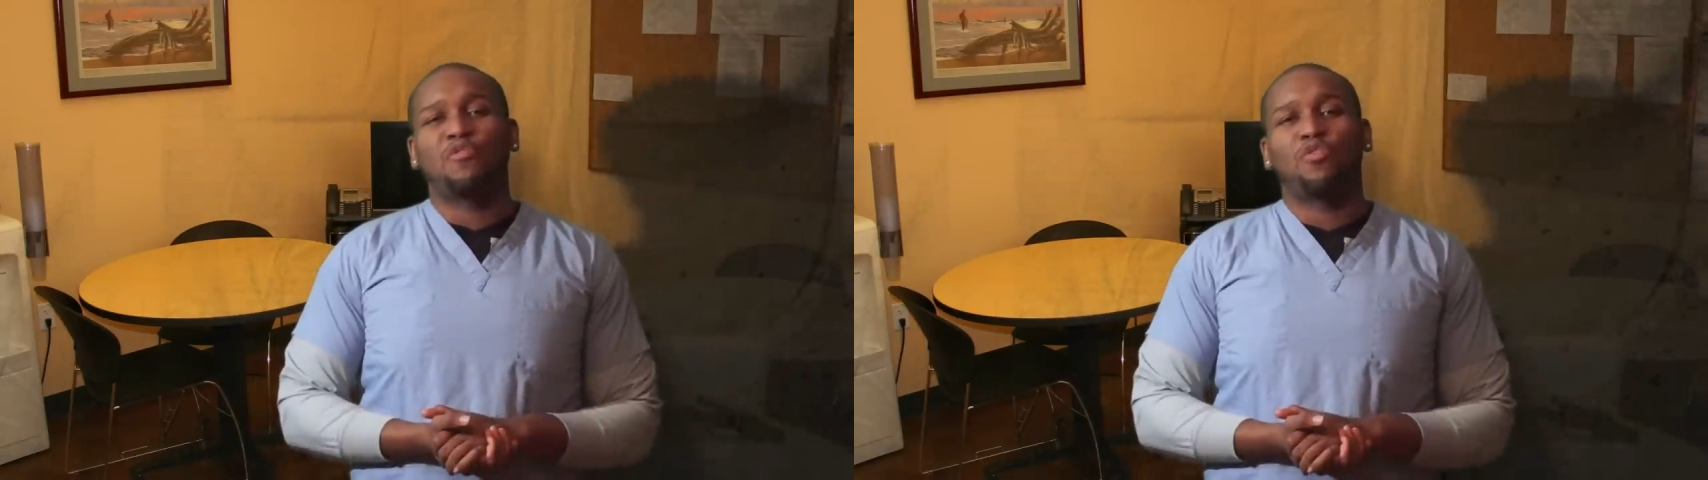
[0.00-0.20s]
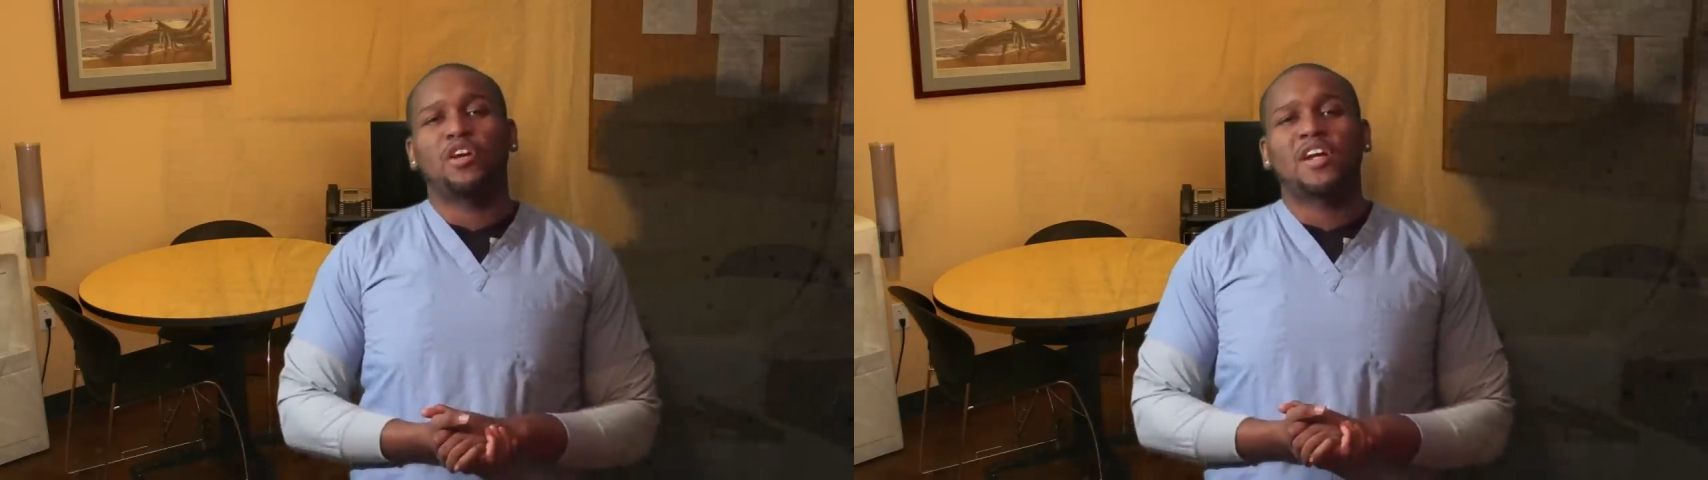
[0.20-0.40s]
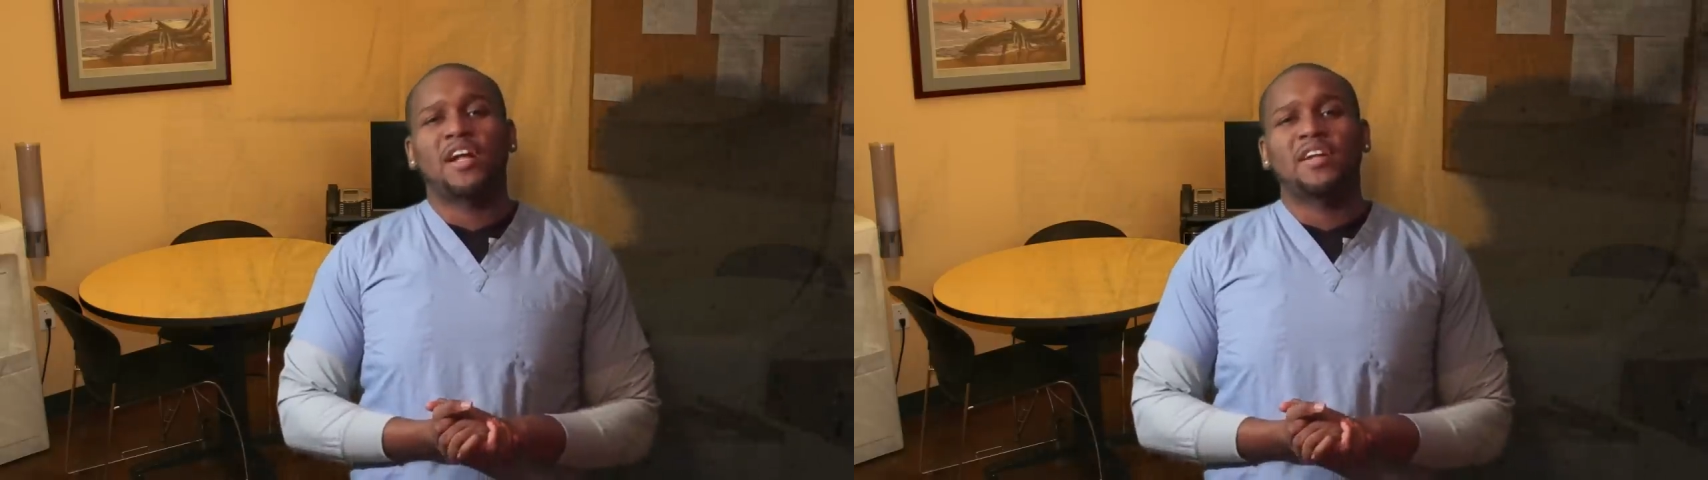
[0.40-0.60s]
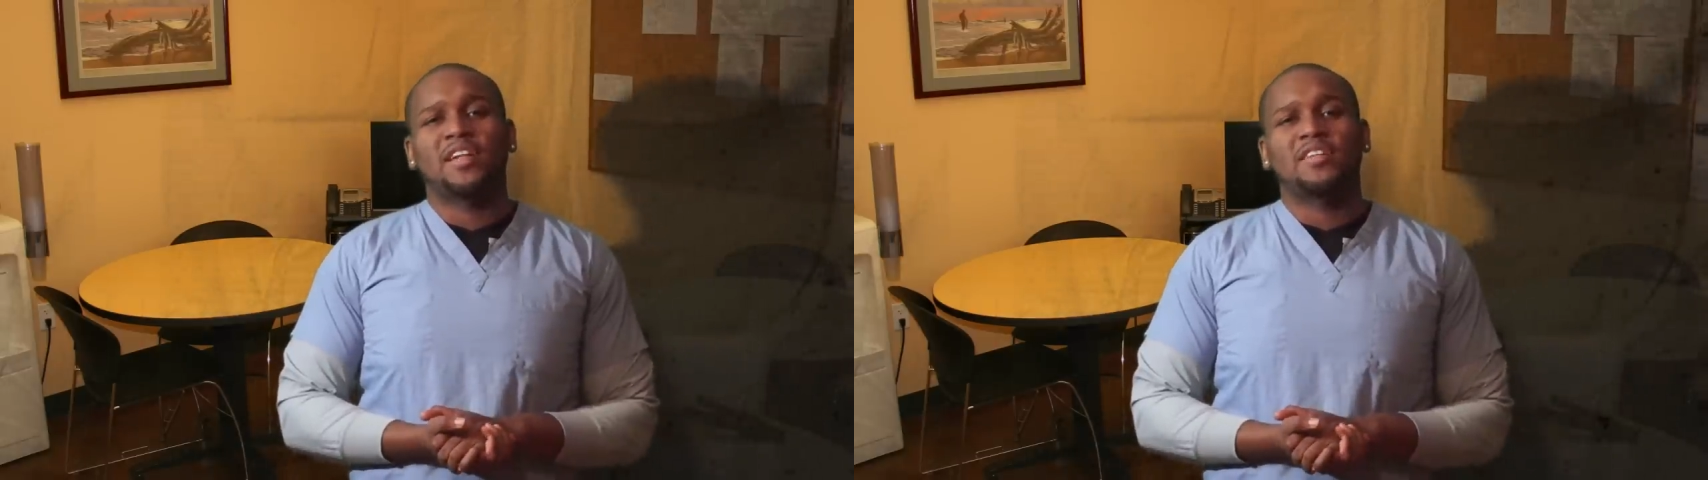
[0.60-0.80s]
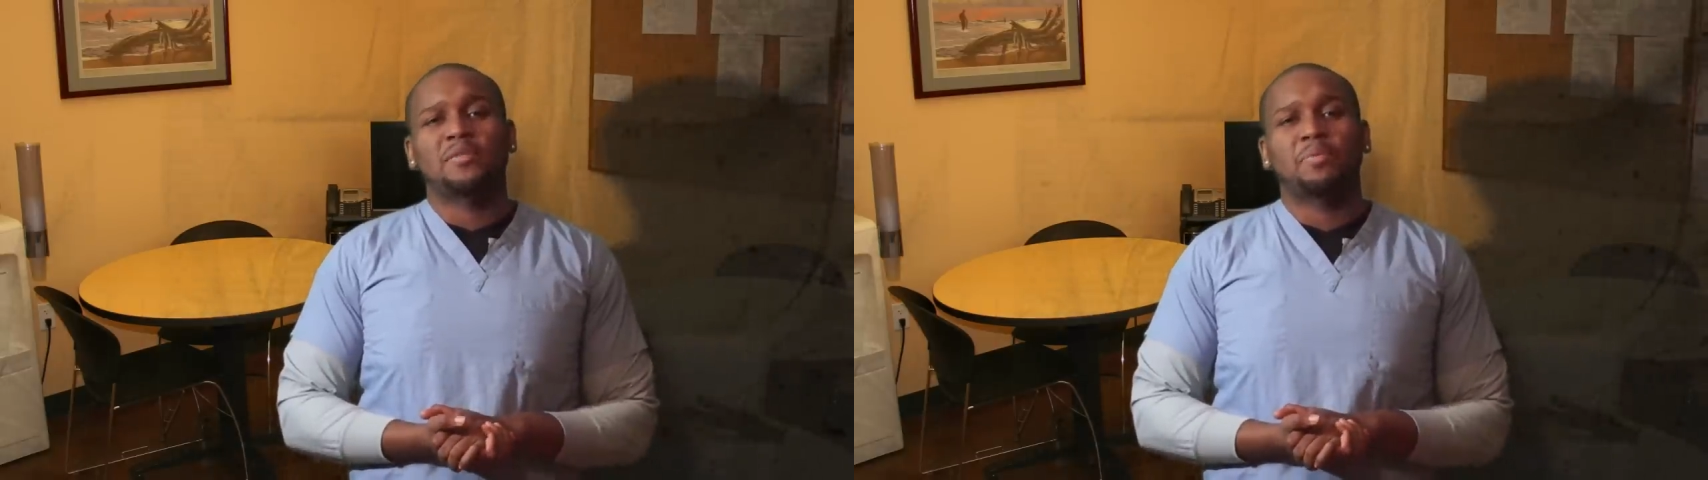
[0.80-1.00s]
afford a 90
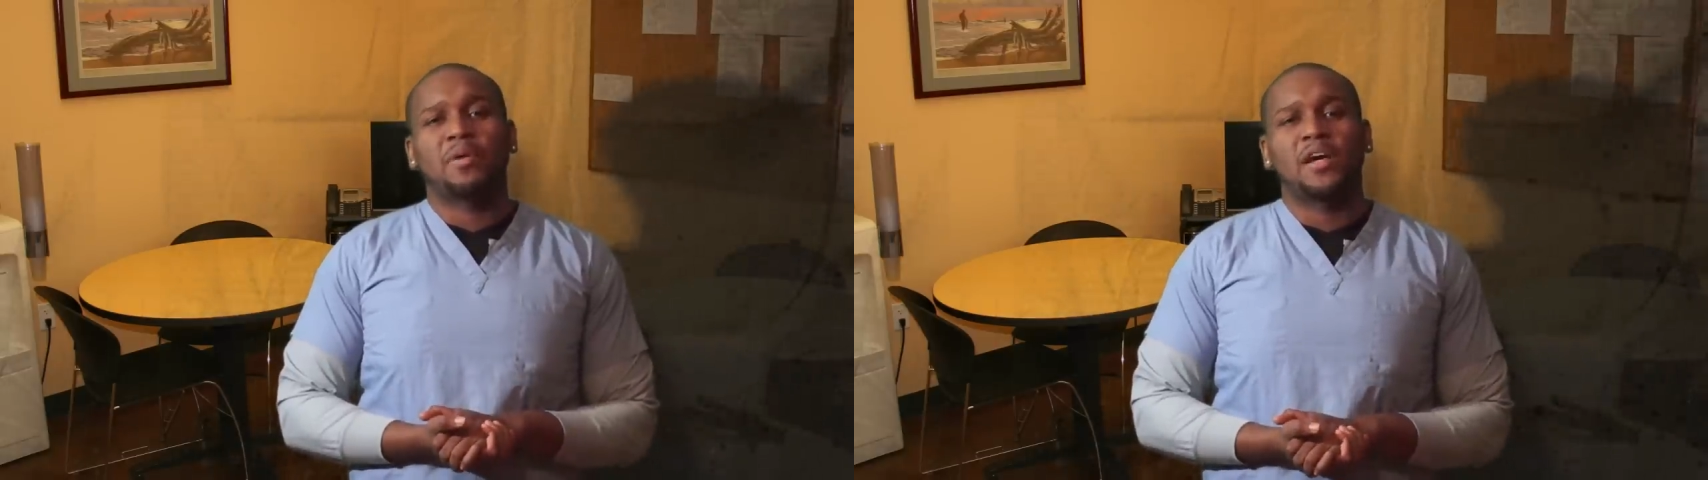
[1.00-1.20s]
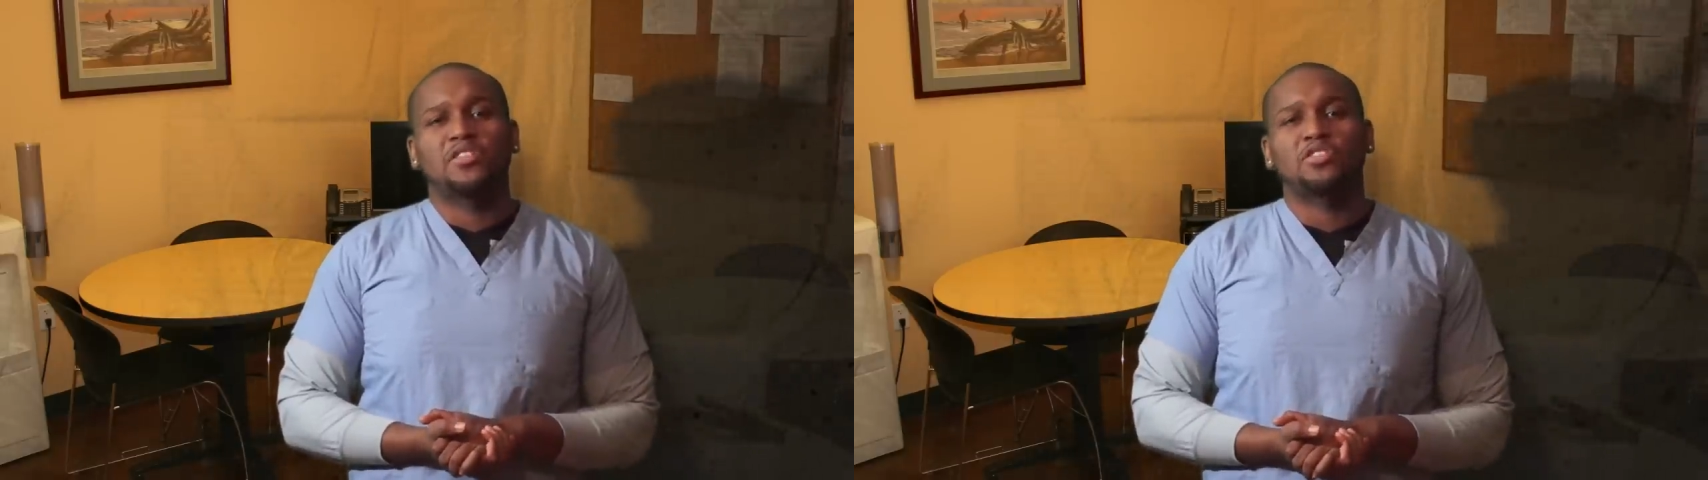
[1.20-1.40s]
day supply.